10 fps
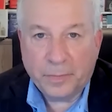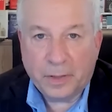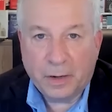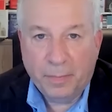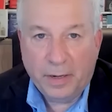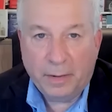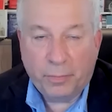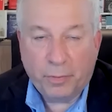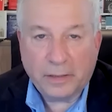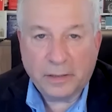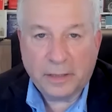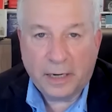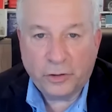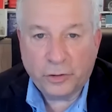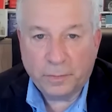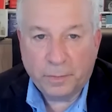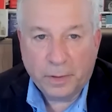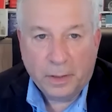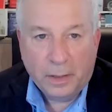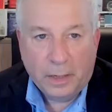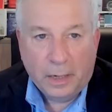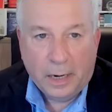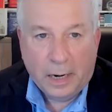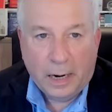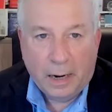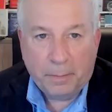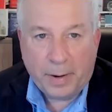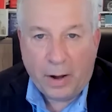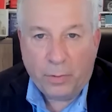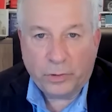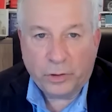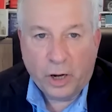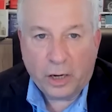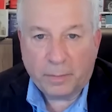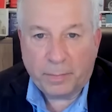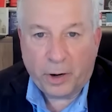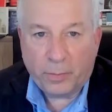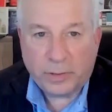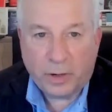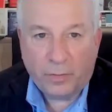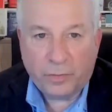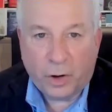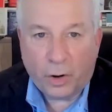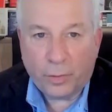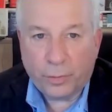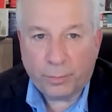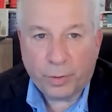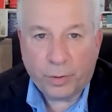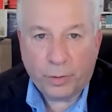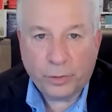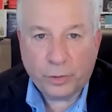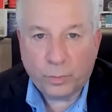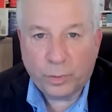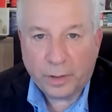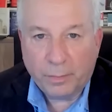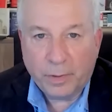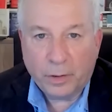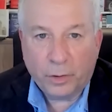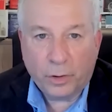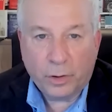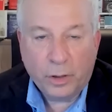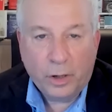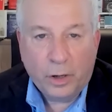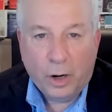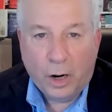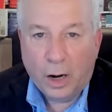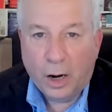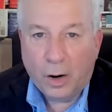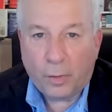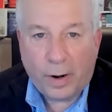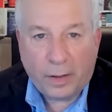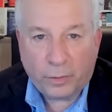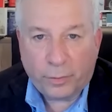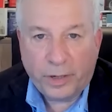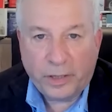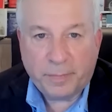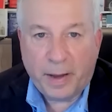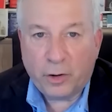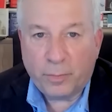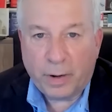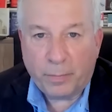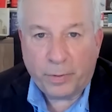committee presentation, Powell did not compare himself to Arthur Burns or William Miller or Alan Greenspan or Ben